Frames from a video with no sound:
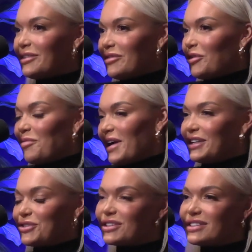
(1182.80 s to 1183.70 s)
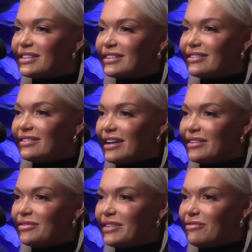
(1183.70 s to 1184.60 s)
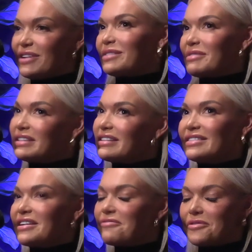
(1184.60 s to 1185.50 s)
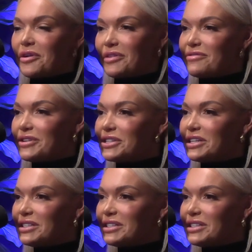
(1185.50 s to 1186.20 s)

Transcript: all my interest and investments and stuff will go in the future.